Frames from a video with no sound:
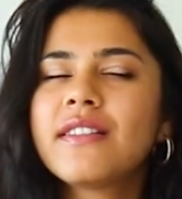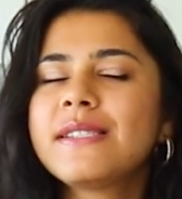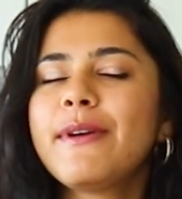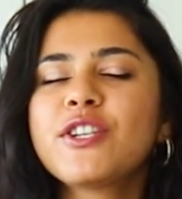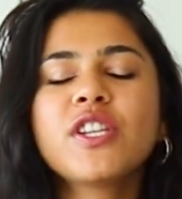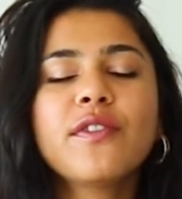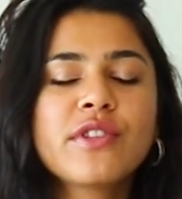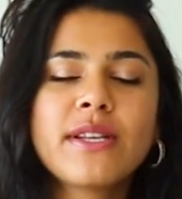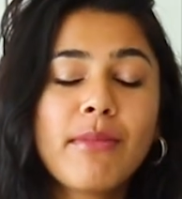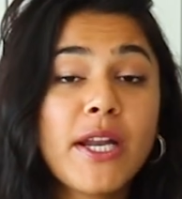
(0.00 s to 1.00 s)
especially for
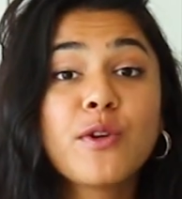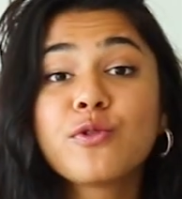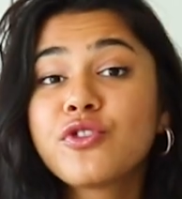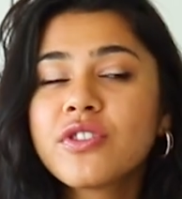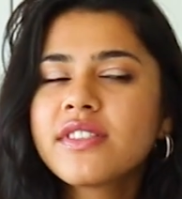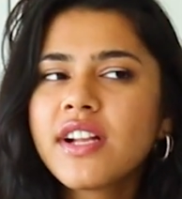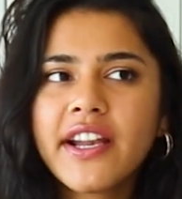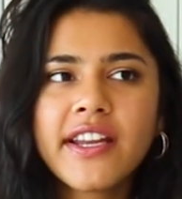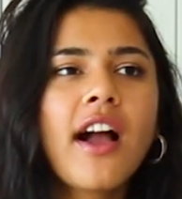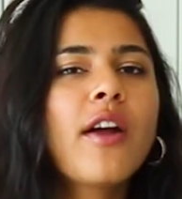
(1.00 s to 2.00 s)
somebody who's just
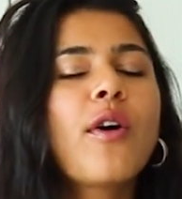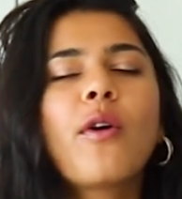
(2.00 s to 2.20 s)
starting out,